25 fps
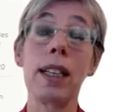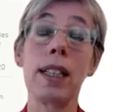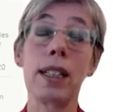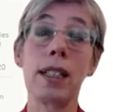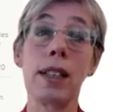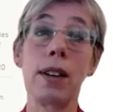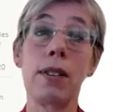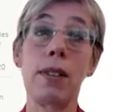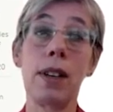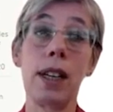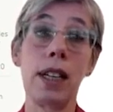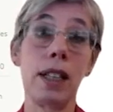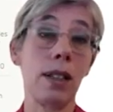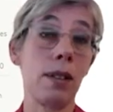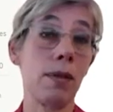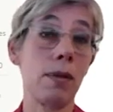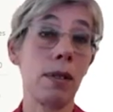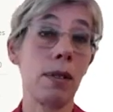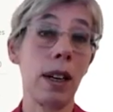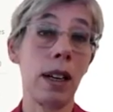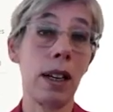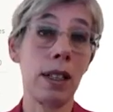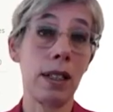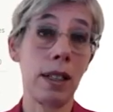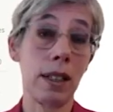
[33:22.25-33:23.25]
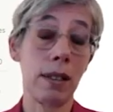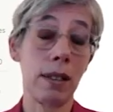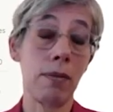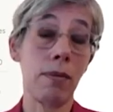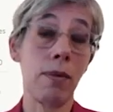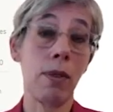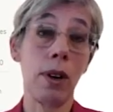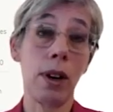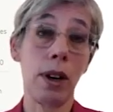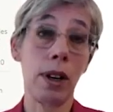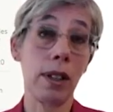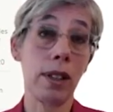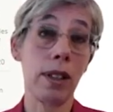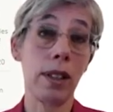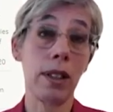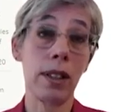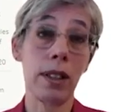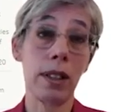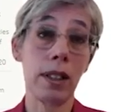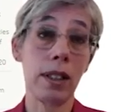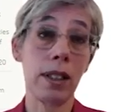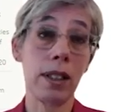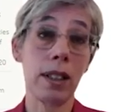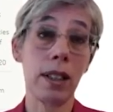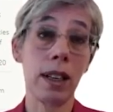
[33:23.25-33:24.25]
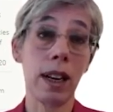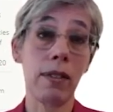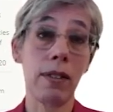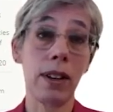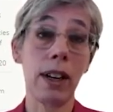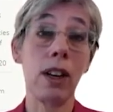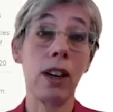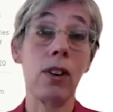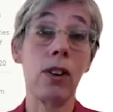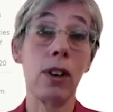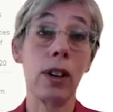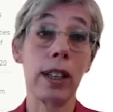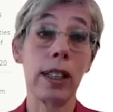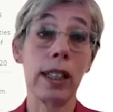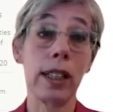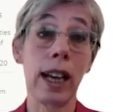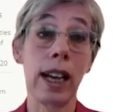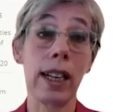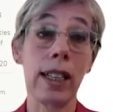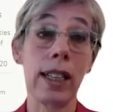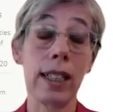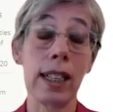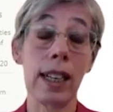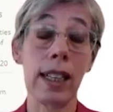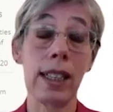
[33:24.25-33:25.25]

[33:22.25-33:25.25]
So it's worth just having a look at that